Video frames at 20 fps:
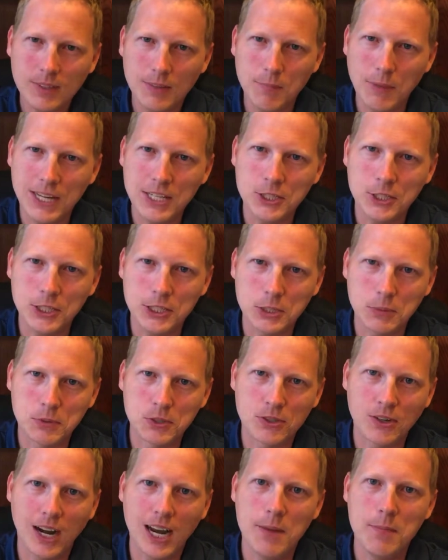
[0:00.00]
make sure you
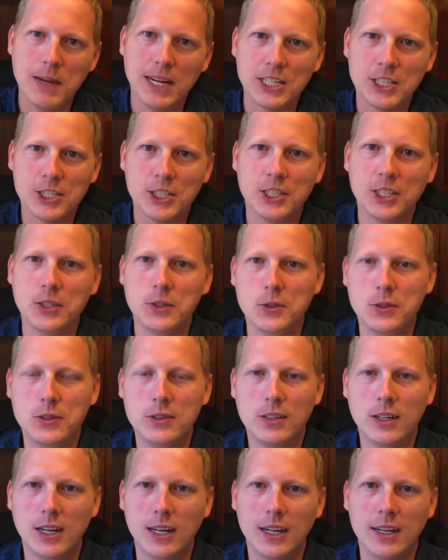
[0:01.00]
subscribe, make sure you
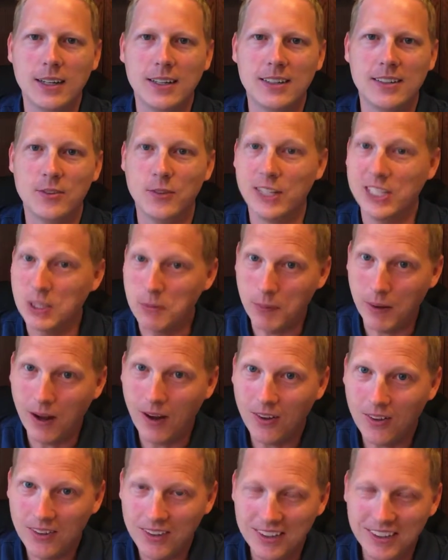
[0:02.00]
ring the
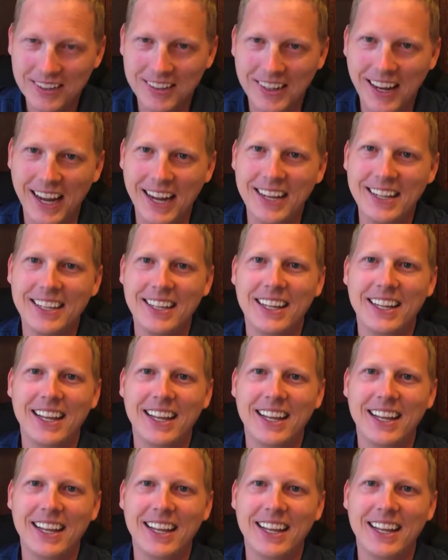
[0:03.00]
bell, okay?